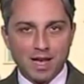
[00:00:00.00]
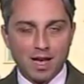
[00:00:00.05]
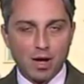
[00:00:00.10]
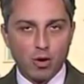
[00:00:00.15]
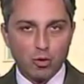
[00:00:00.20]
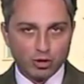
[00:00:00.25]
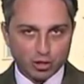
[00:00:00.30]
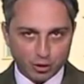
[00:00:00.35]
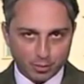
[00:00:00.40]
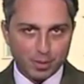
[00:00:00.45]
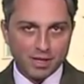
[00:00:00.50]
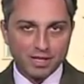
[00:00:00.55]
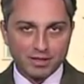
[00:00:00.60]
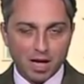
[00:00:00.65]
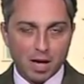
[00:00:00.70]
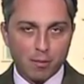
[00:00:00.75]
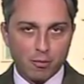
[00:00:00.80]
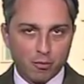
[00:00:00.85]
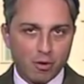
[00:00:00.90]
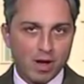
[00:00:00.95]
who split
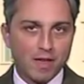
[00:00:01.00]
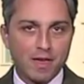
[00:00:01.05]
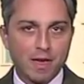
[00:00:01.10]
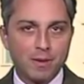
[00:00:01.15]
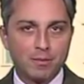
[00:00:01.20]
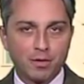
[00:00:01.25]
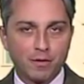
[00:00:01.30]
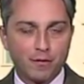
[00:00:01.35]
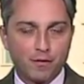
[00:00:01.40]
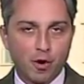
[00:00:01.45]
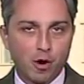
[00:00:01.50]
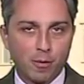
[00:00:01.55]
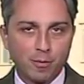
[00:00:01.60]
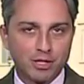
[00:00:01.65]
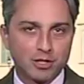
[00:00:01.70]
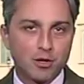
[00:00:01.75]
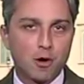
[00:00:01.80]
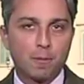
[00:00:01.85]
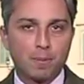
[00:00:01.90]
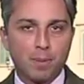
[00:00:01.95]
up with him to form
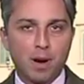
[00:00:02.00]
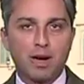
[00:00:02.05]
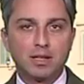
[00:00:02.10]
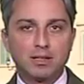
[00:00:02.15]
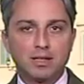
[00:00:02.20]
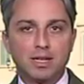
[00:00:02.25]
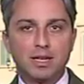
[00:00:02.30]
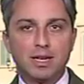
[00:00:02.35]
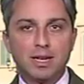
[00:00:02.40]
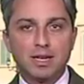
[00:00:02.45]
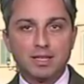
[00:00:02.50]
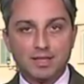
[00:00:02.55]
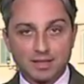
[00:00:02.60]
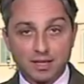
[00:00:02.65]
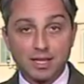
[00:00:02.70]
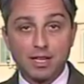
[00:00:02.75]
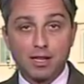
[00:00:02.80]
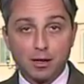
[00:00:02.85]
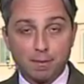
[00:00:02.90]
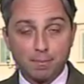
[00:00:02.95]
his own party,
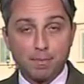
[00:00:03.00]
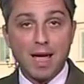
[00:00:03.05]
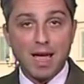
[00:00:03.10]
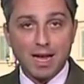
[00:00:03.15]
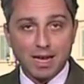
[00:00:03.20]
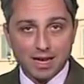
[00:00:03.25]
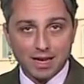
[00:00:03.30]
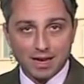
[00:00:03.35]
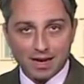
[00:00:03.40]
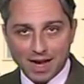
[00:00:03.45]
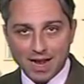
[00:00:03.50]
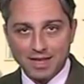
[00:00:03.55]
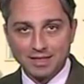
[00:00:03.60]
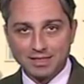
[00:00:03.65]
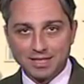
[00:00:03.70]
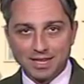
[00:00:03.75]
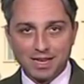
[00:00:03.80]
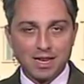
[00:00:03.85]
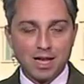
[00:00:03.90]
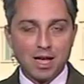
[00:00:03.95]
still back
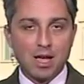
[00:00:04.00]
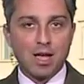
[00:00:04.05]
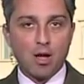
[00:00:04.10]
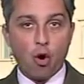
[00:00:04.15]
Renzi,